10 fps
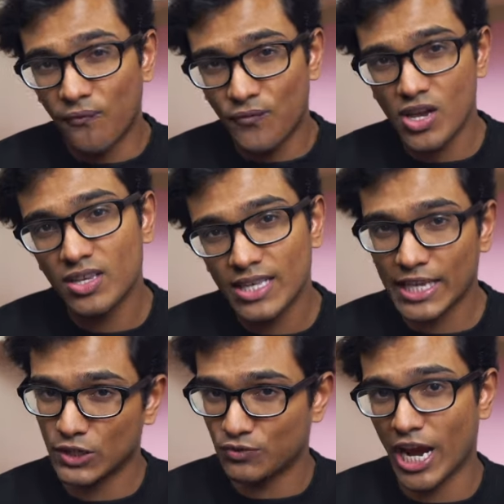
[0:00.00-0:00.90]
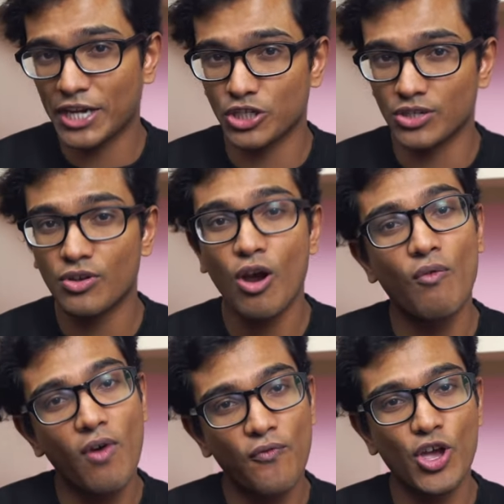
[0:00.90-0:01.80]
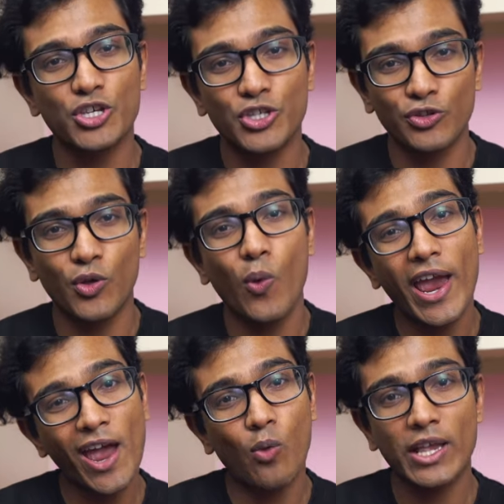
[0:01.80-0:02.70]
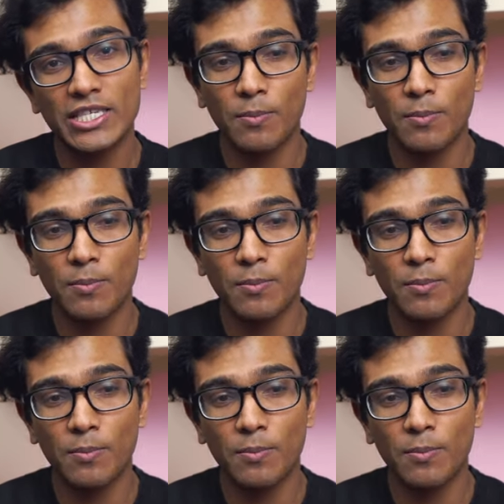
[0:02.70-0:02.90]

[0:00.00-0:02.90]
first set of changes refers to the way I went